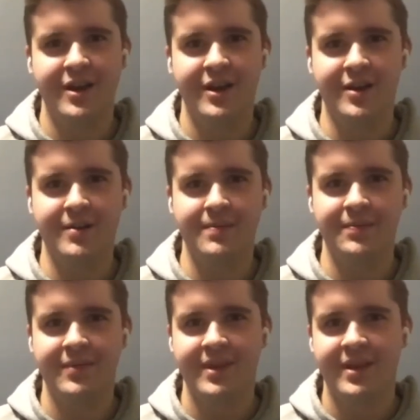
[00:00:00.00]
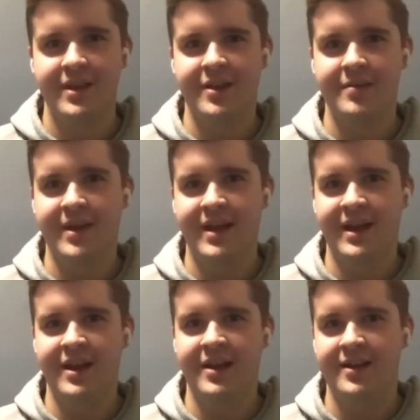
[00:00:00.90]
Um, um,
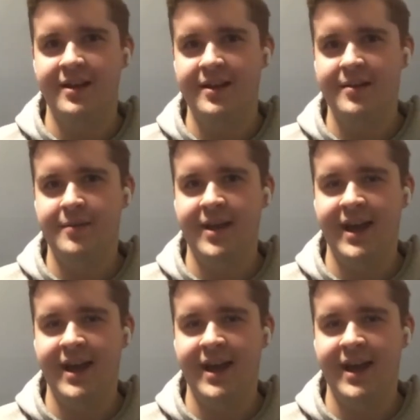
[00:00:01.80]
um,